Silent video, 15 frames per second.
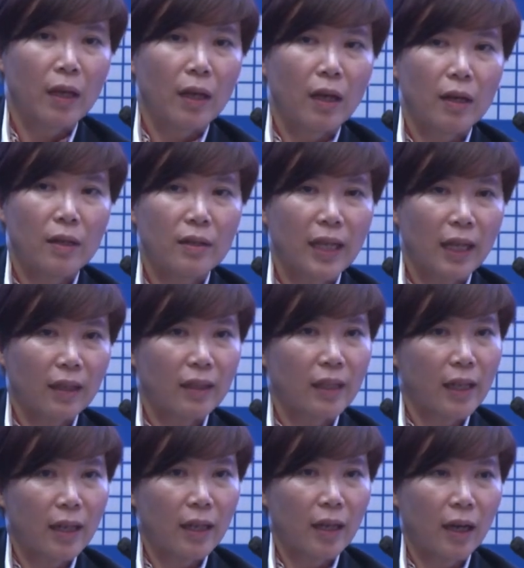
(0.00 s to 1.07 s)

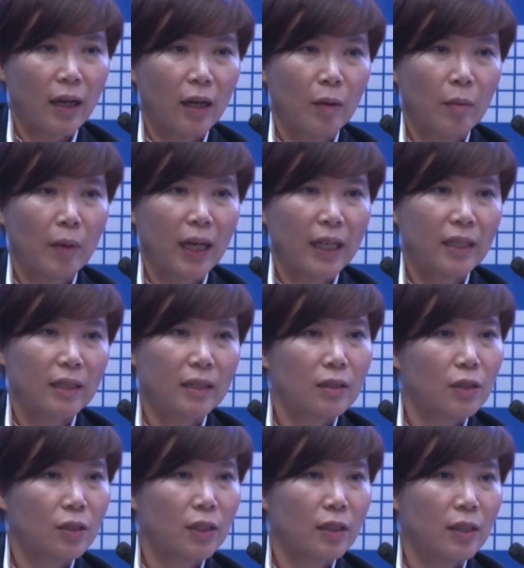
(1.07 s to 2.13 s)
Secondly, I
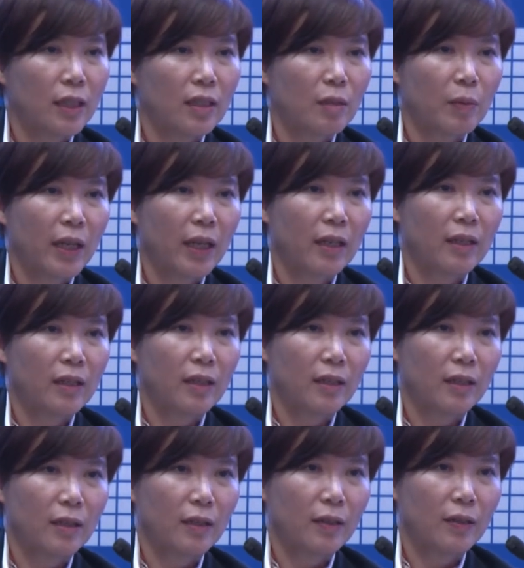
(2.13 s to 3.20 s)
couldn't explain the